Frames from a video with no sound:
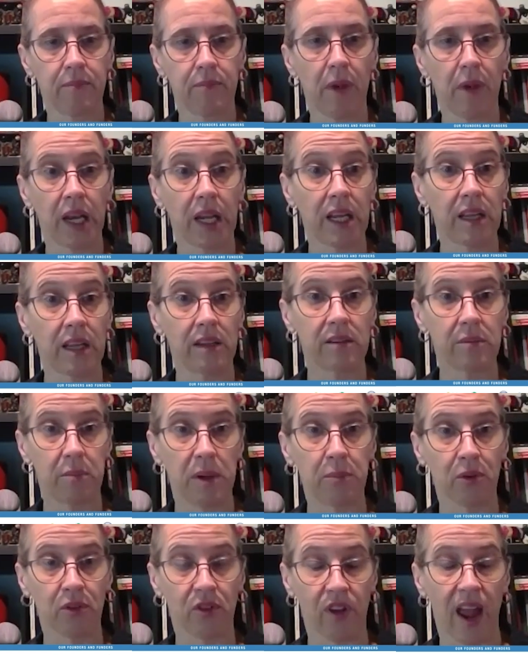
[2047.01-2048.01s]
money into
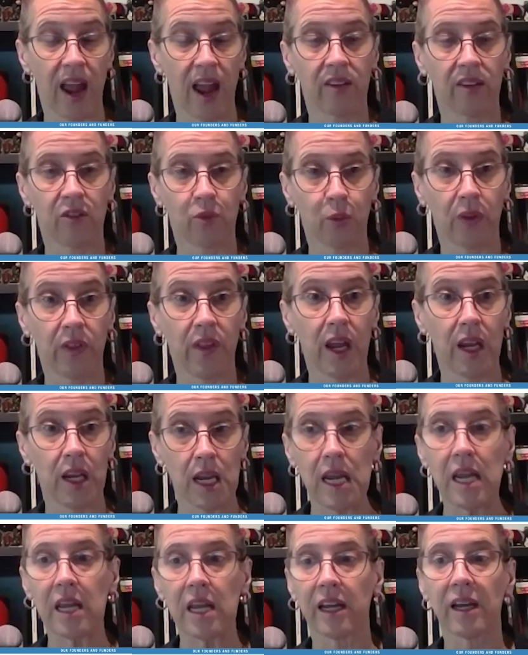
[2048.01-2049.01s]
people's hands when they
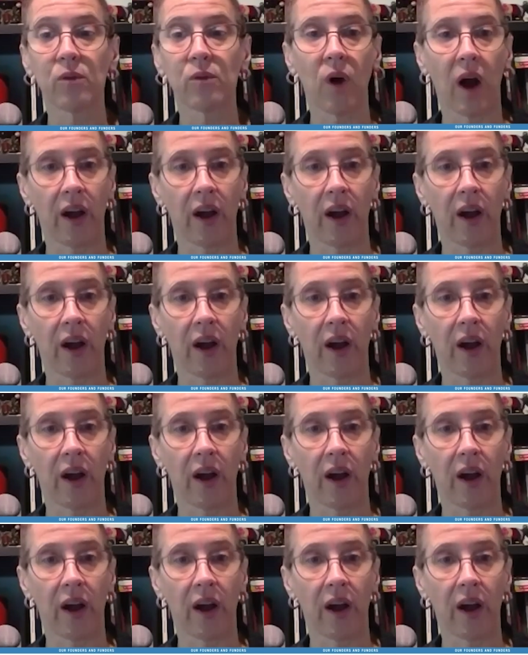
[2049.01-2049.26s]
need it.